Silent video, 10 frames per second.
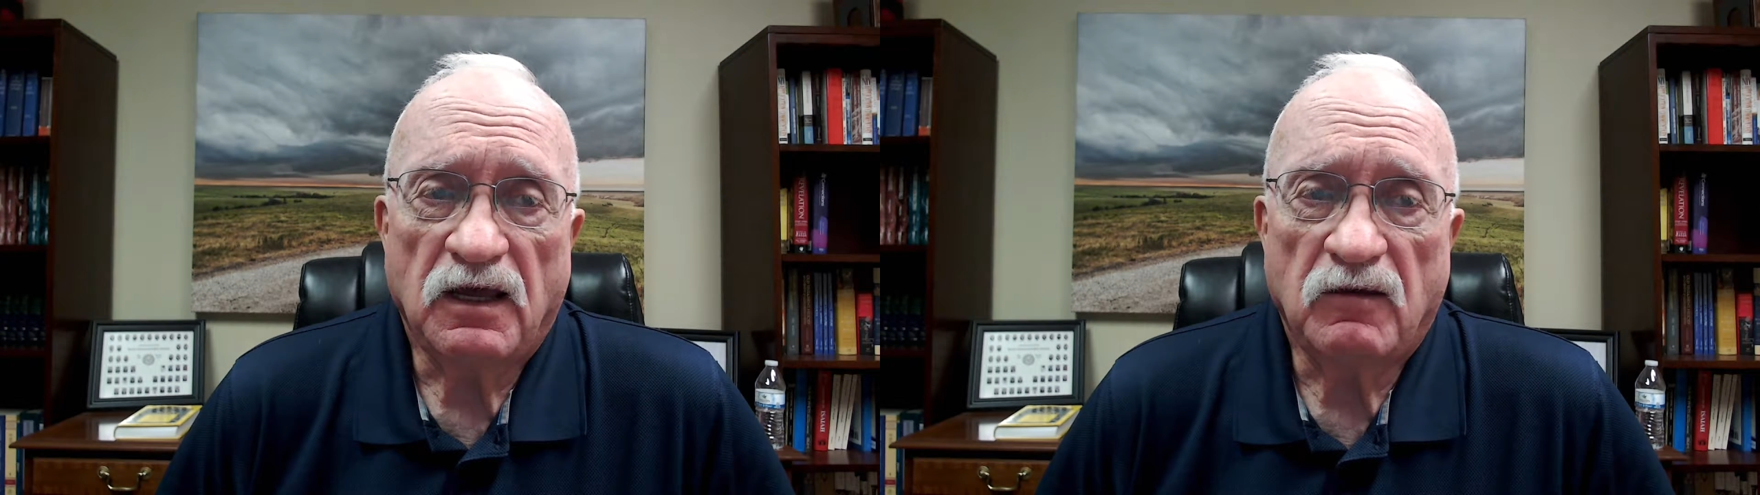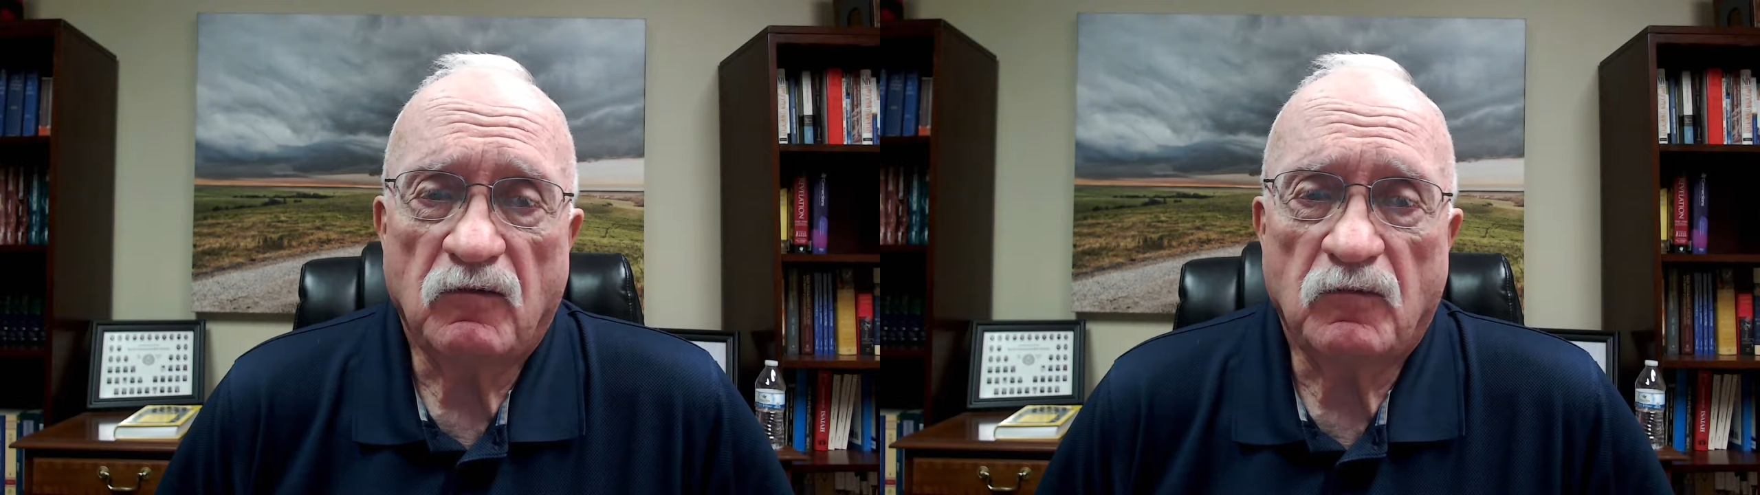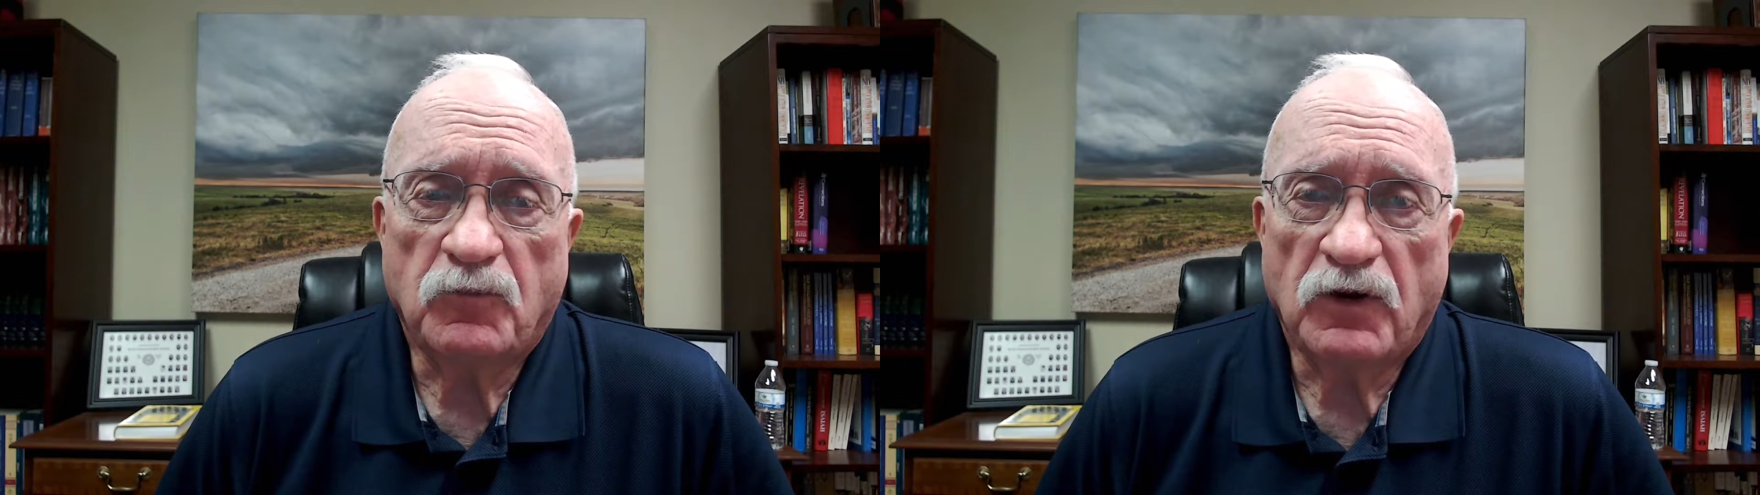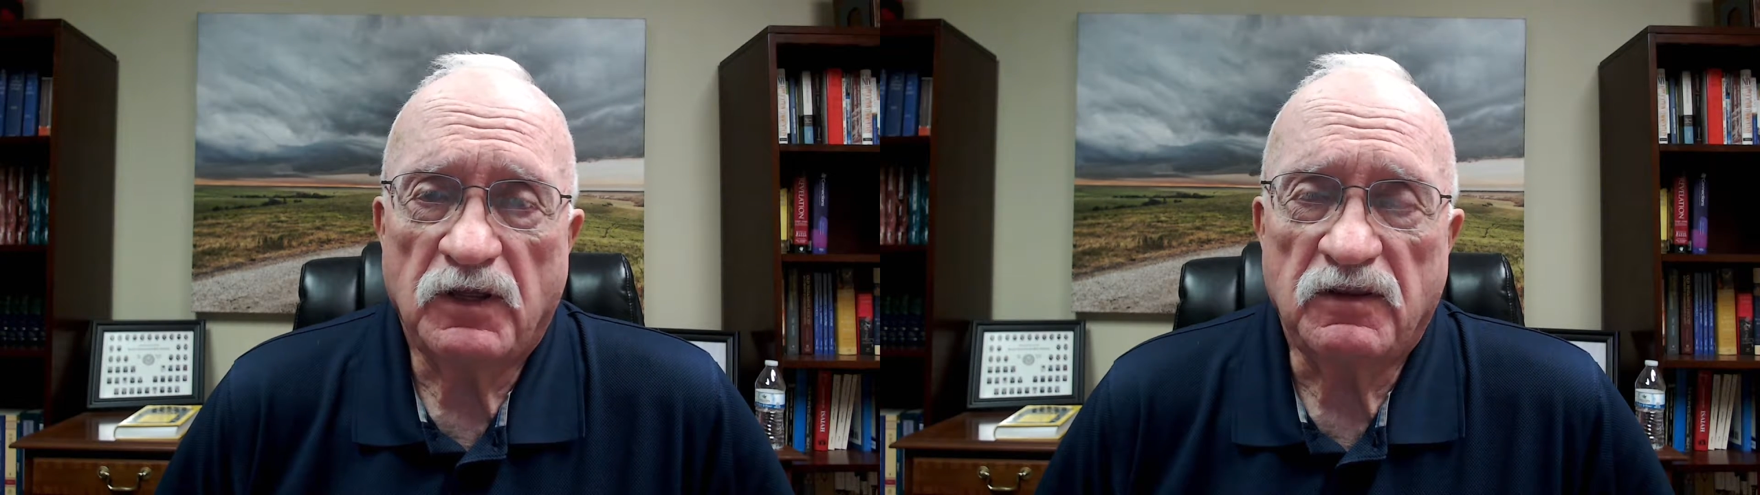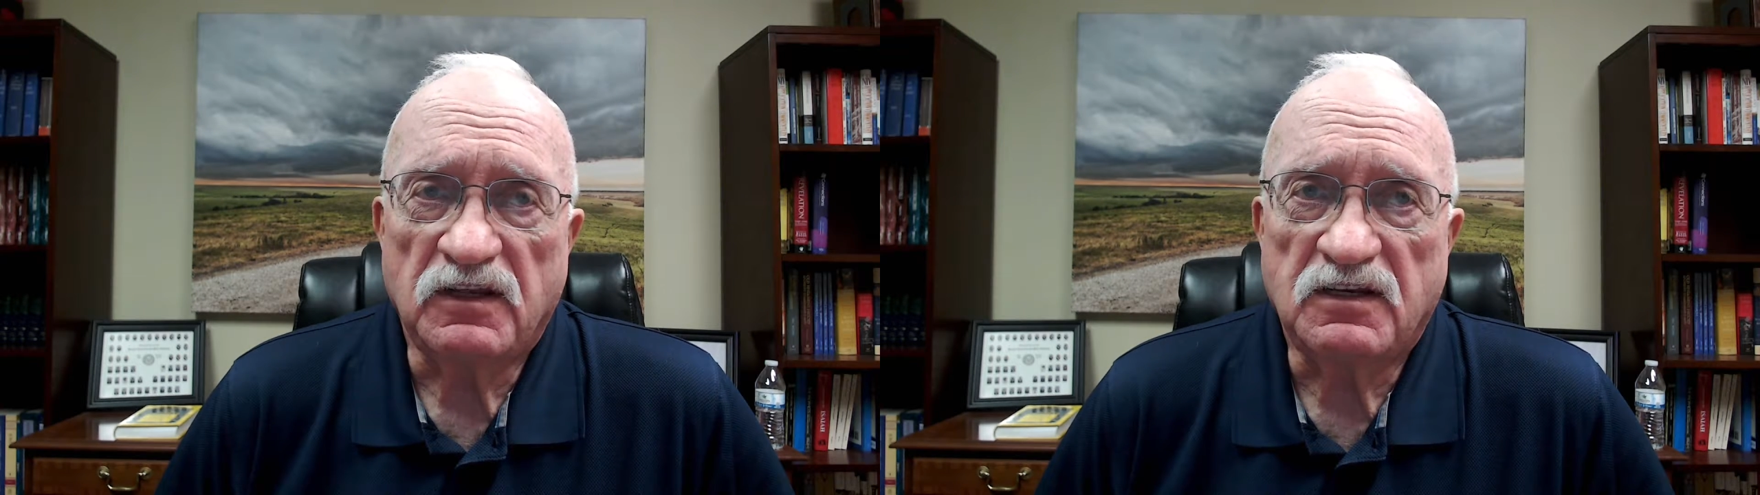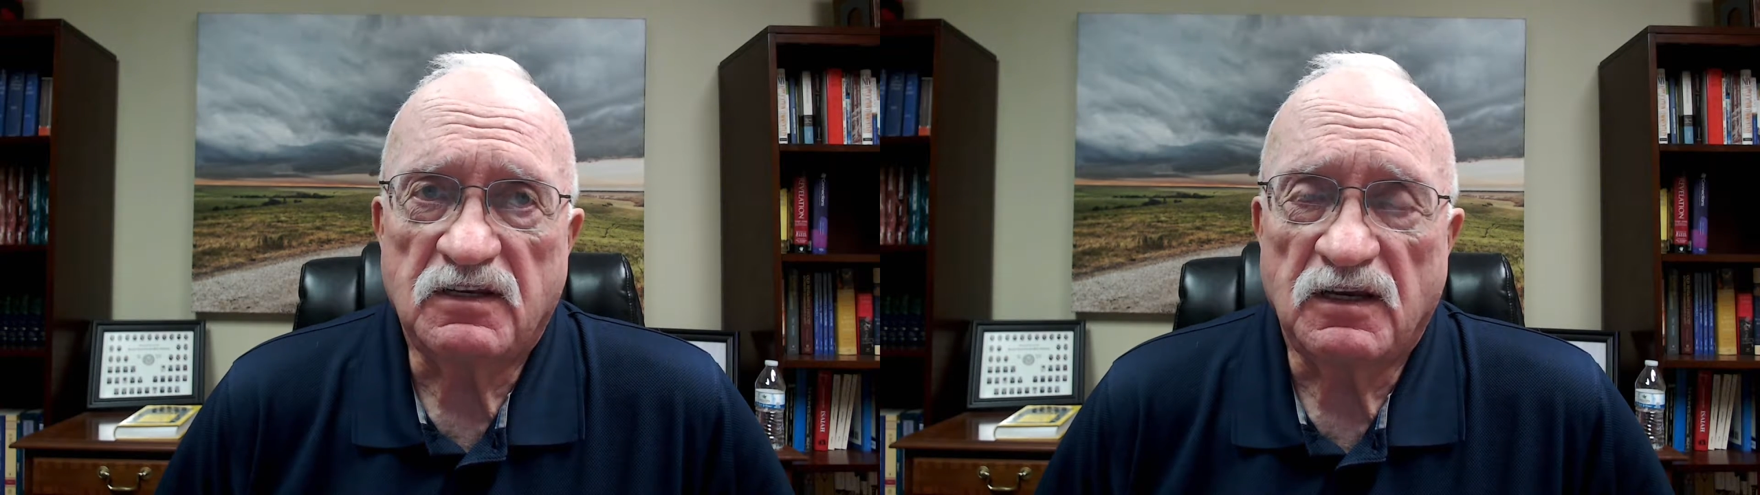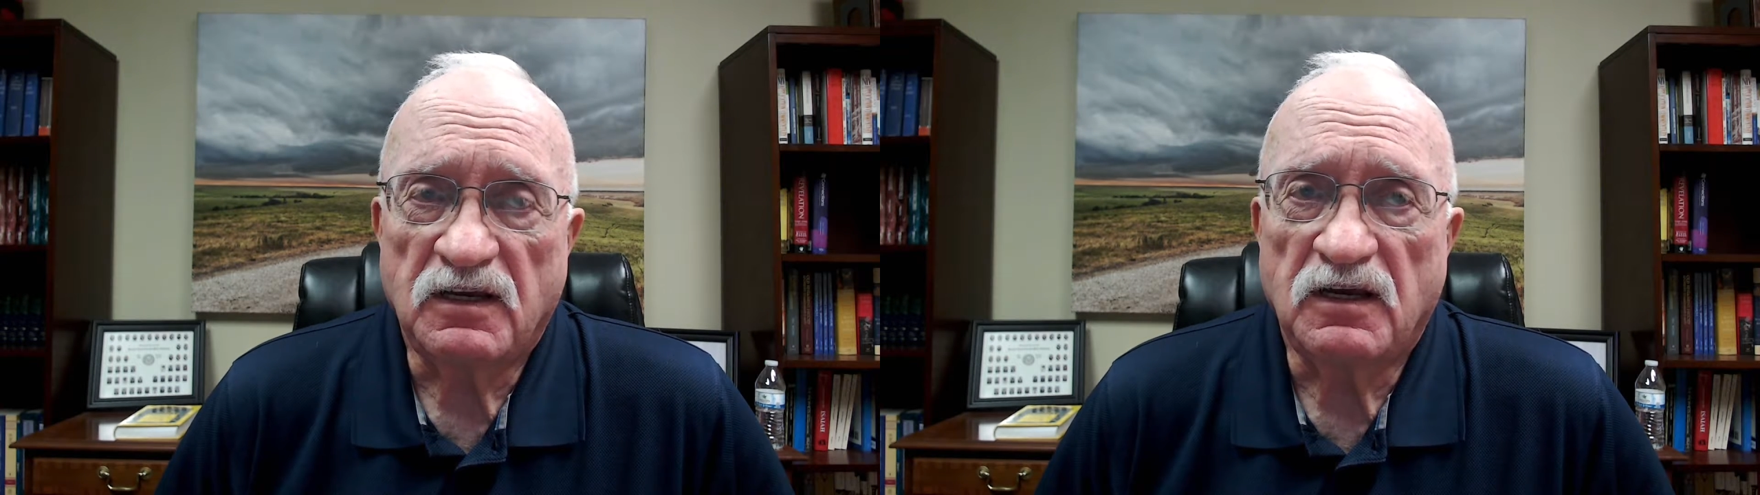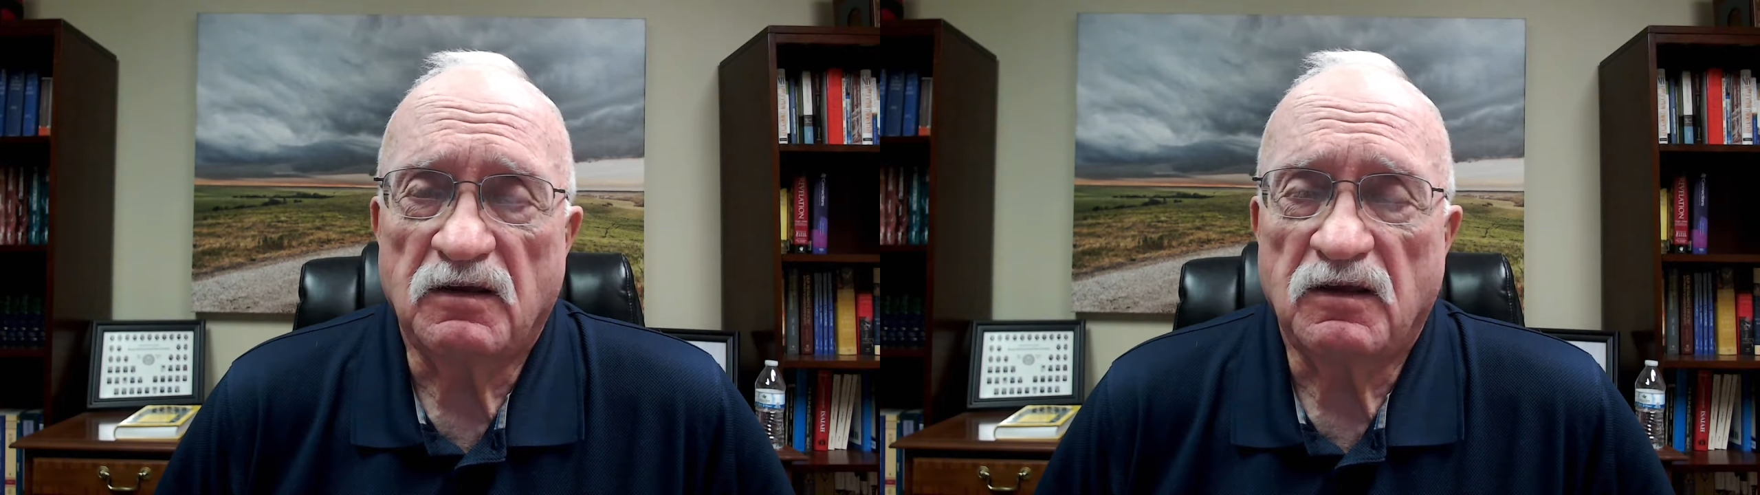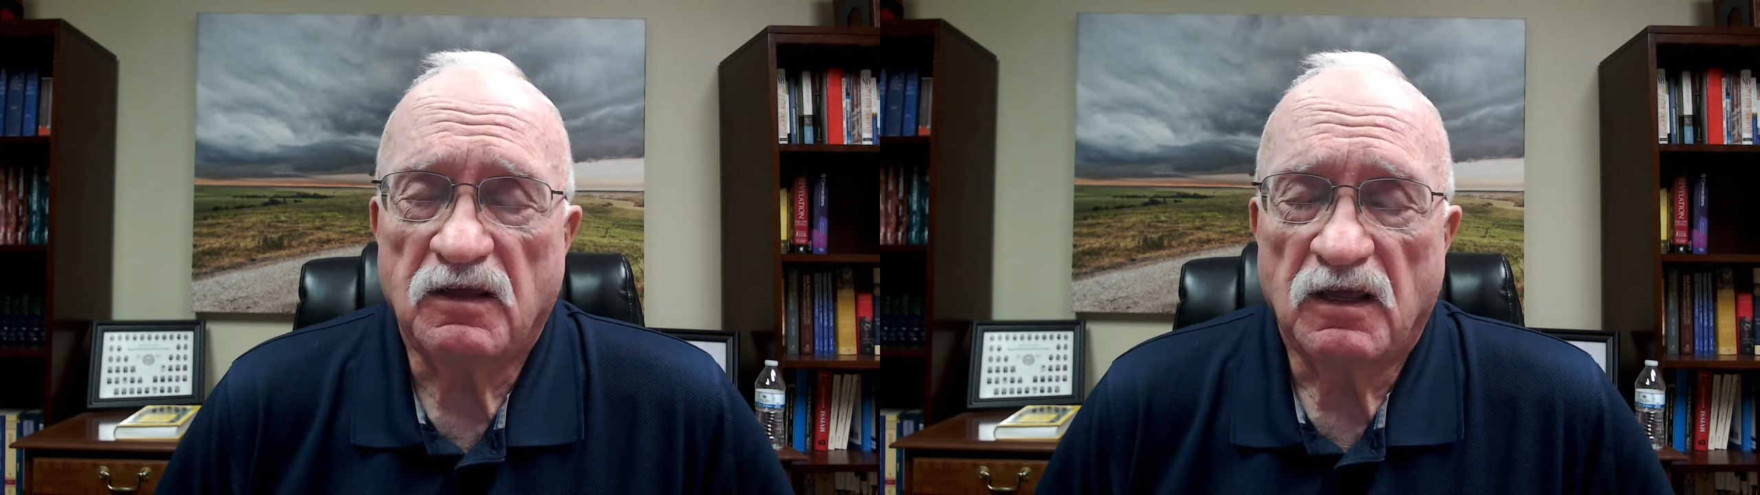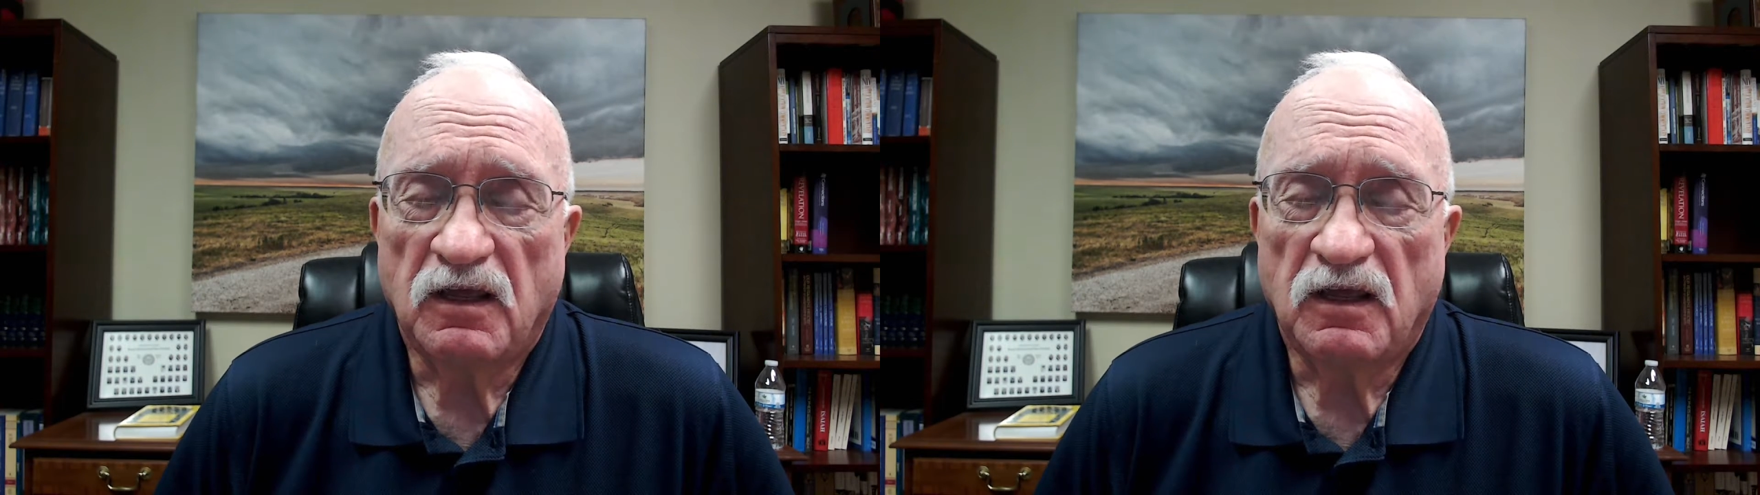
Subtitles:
we pray that